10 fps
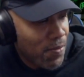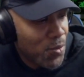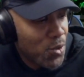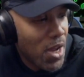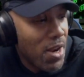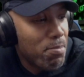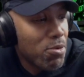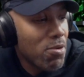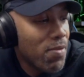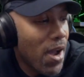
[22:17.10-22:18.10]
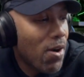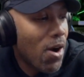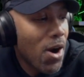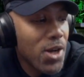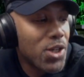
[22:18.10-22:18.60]
Trying to prove how
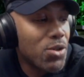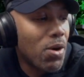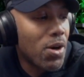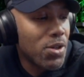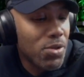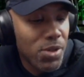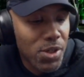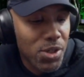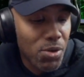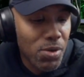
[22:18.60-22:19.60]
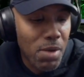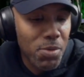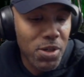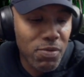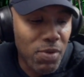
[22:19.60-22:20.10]
hard you are. You just showed how
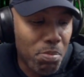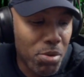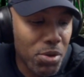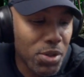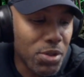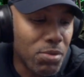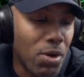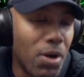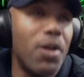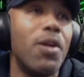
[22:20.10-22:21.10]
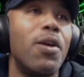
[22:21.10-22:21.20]
much of a puss you are.